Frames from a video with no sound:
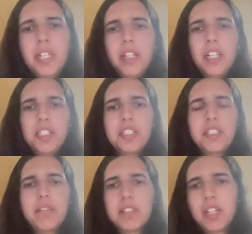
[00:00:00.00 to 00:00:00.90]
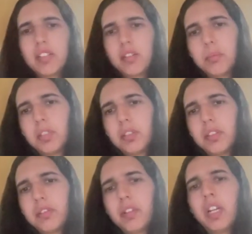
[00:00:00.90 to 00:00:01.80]
here I just have a scatter plot
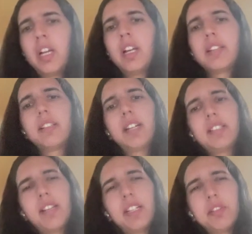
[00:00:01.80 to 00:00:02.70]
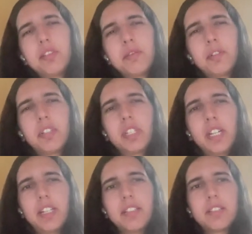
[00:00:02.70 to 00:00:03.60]
of the data I use for the
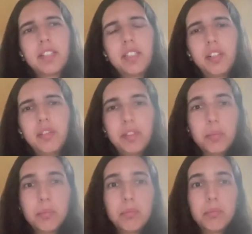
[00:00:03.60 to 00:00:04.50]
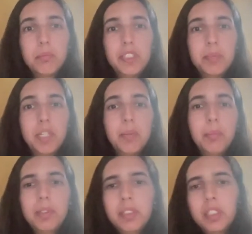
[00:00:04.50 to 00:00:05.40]
case study of this
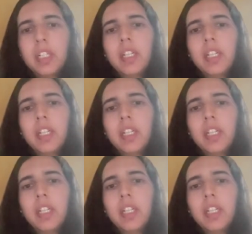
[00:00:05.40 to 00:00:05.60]
paper.